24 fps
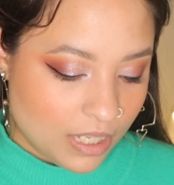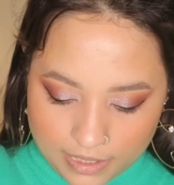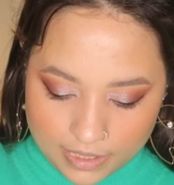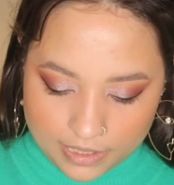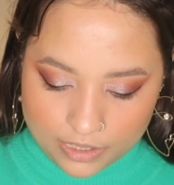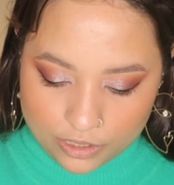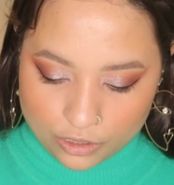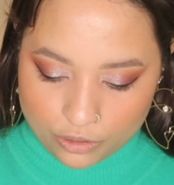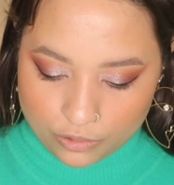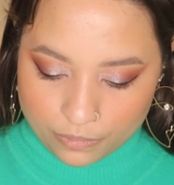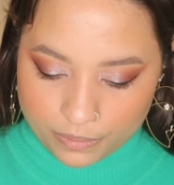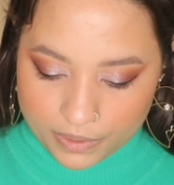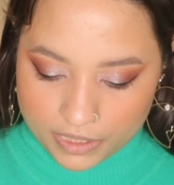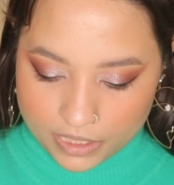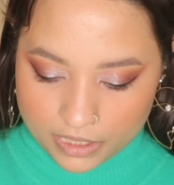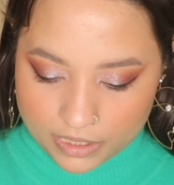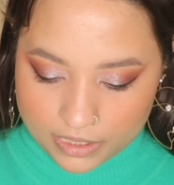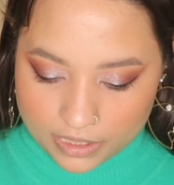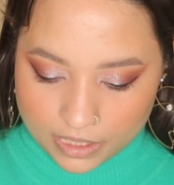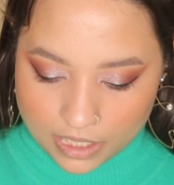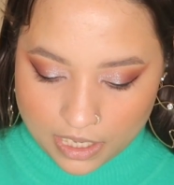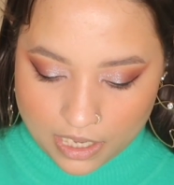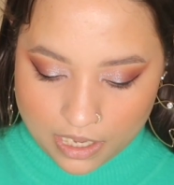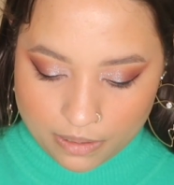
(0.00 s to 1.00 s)
Let's open
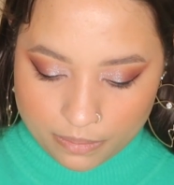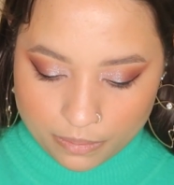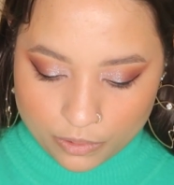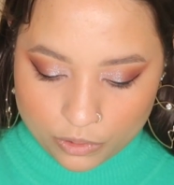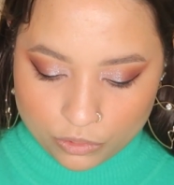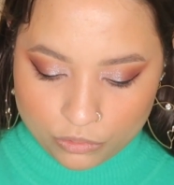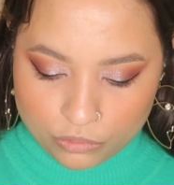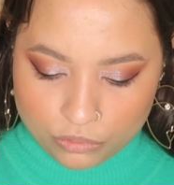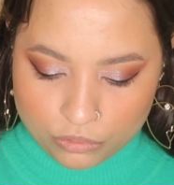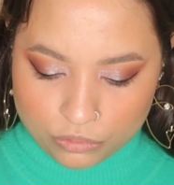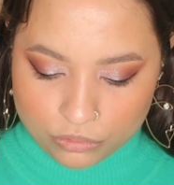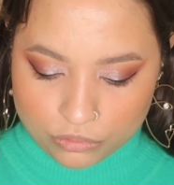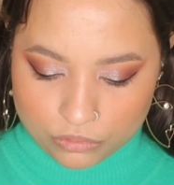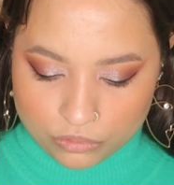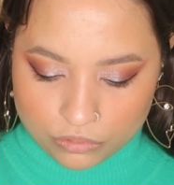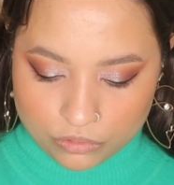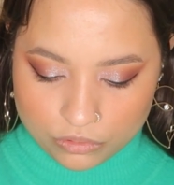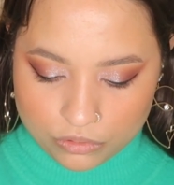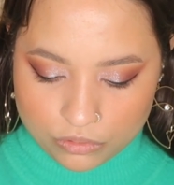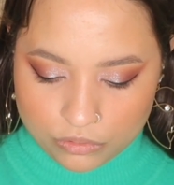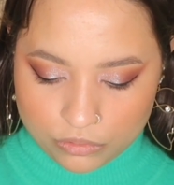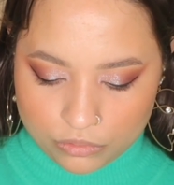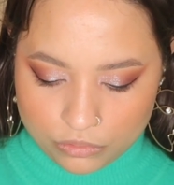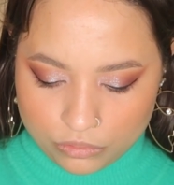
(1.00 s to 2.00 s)
this up.
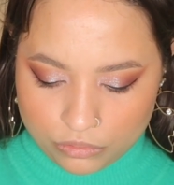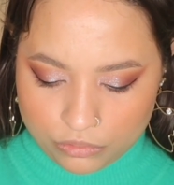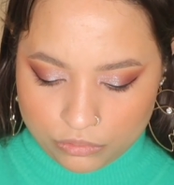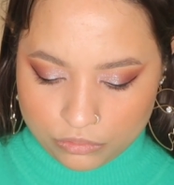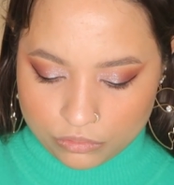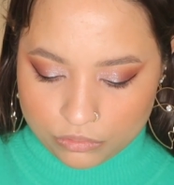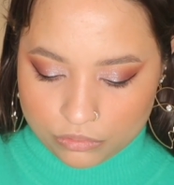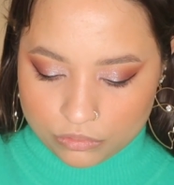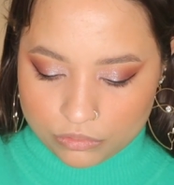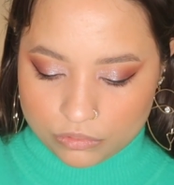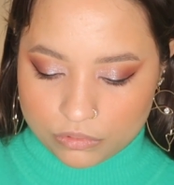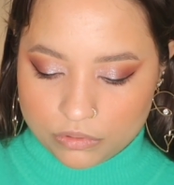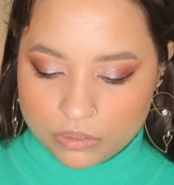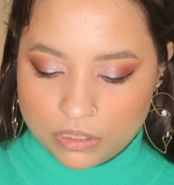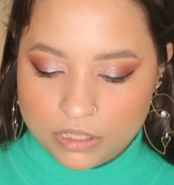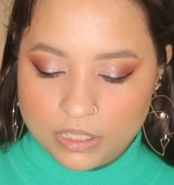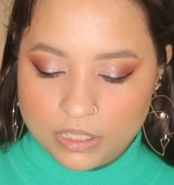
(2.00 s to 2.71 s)
Ooh.